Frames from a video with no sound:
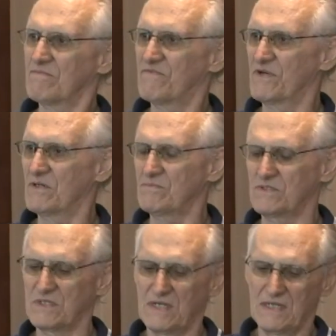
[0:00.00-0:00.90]

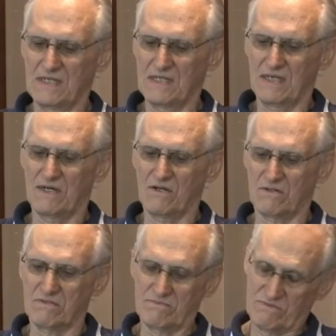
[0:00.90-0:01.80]
films
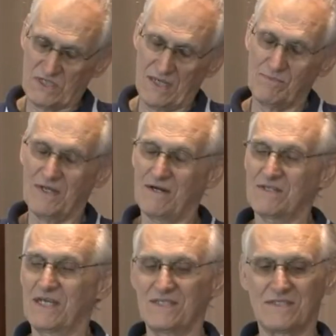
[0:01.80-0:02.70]
or tape
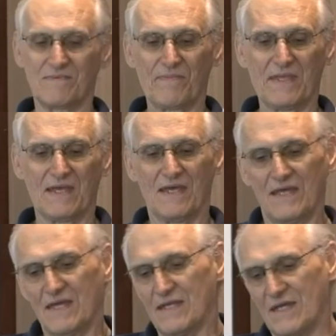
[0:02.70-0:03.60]
nowadays,
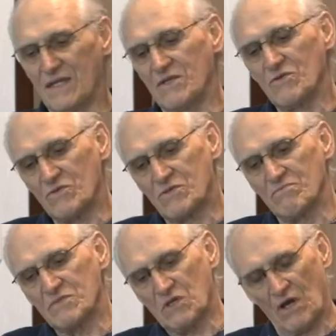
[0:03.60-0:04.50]
and then you
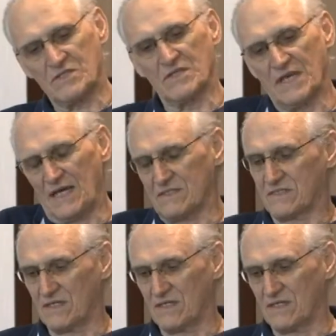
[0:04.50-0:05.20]
talk to that